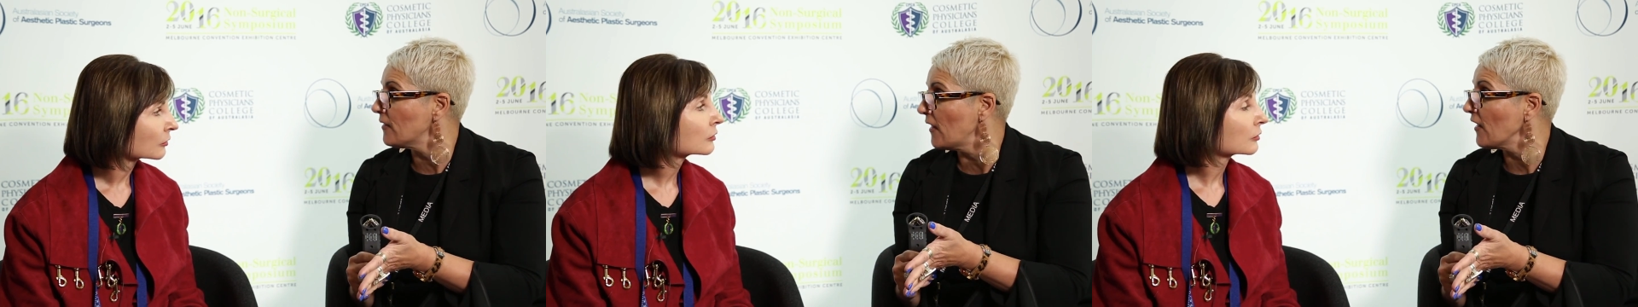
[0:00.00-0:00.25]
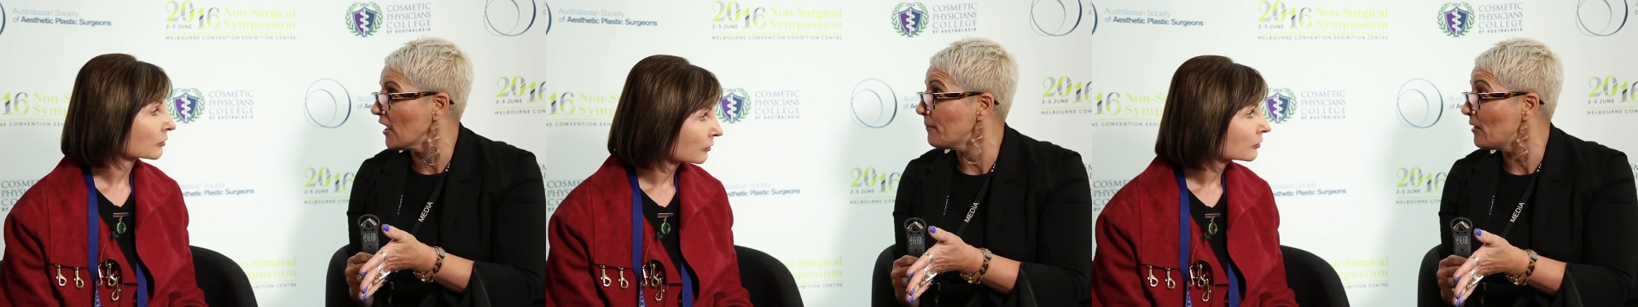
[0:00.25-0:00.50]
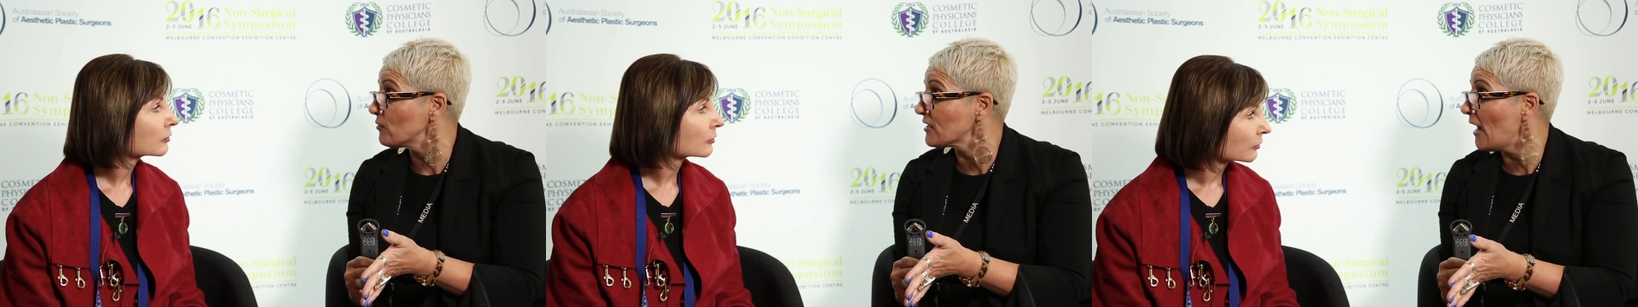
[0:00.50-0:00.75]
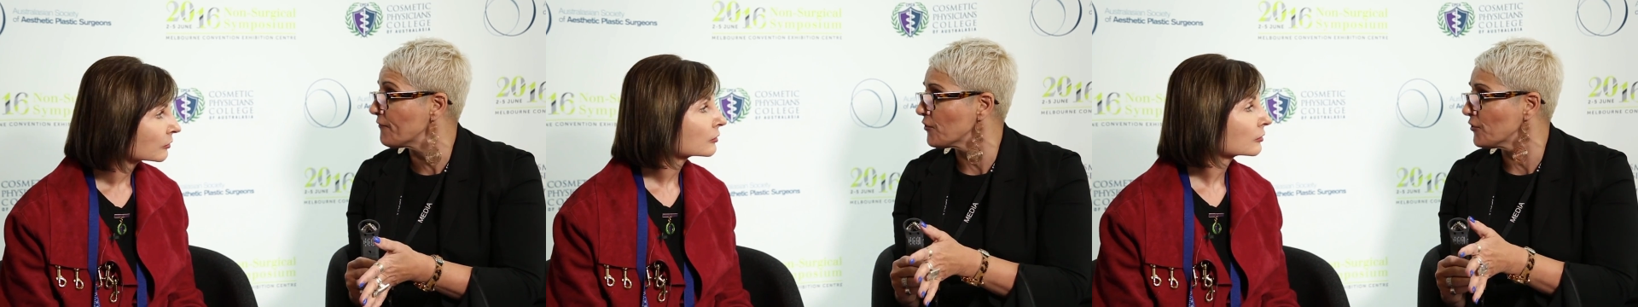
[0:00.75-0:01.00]
Speaker 1: they're going to be looked
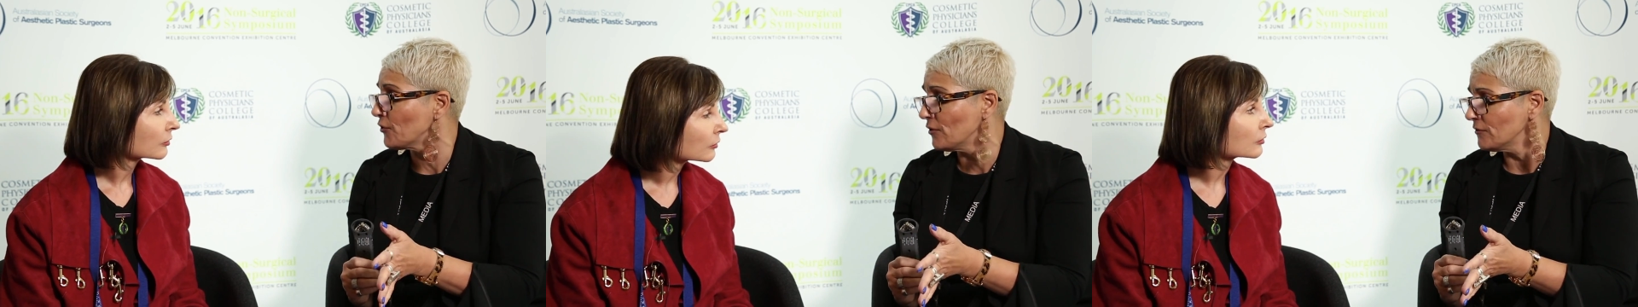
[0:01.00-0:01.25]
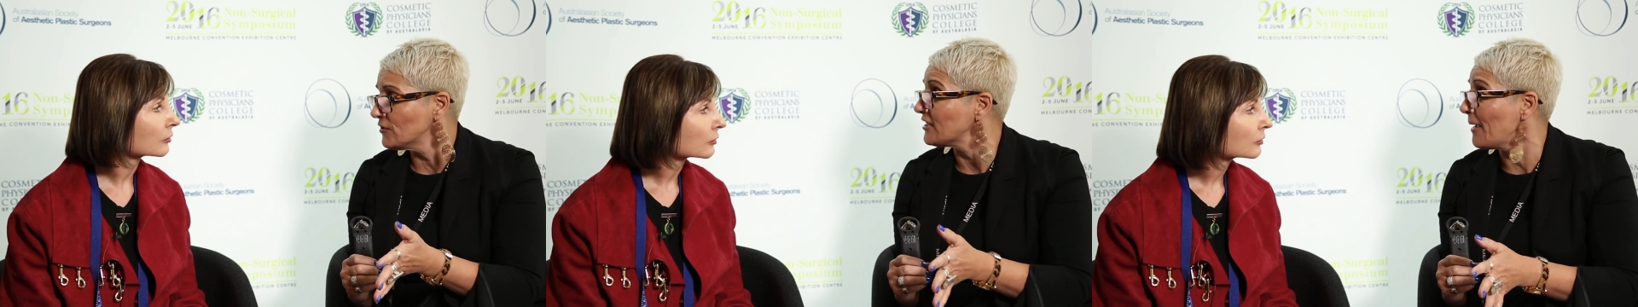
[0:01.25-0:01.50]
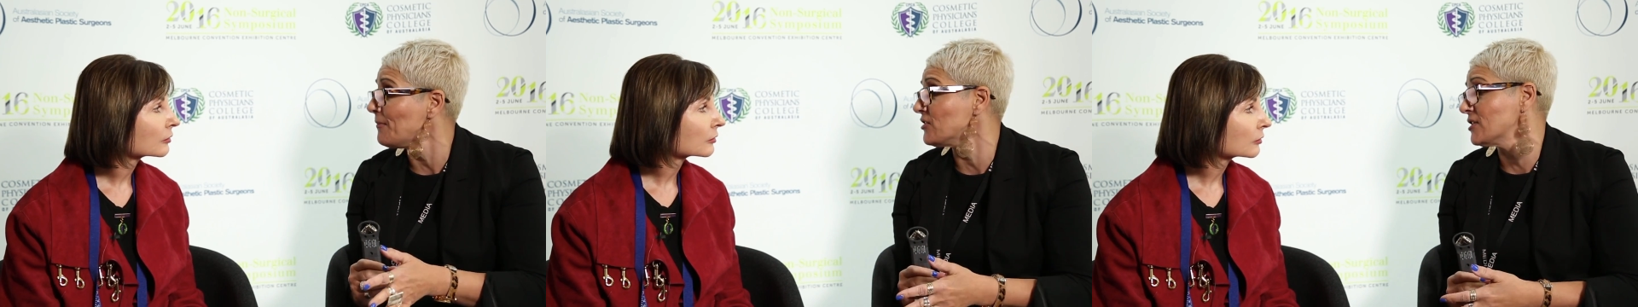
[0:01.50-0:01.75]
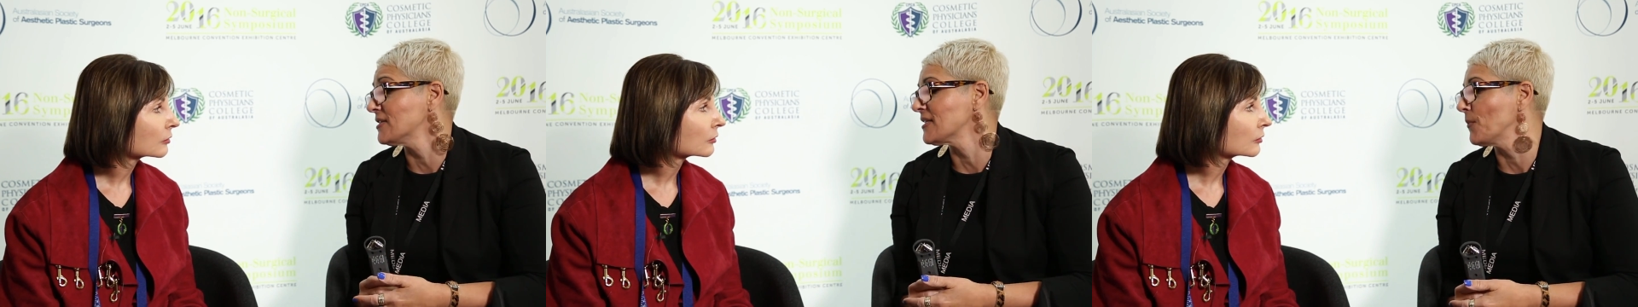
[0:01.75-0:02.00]
after and not damaged
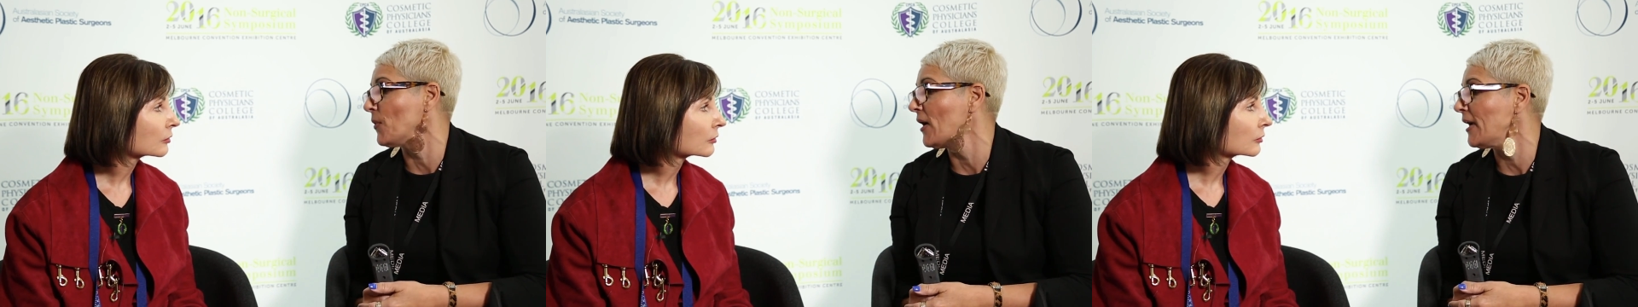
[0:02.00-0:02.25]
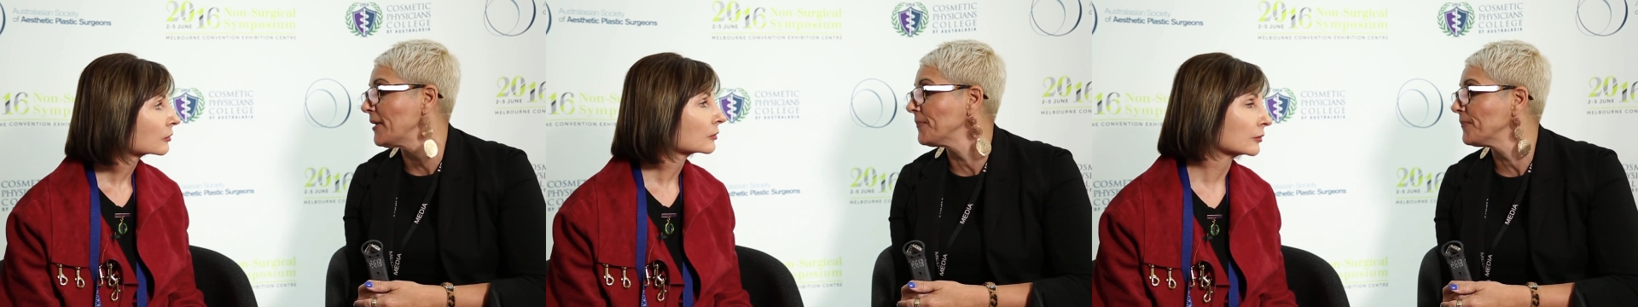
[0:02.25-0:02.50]
in some way?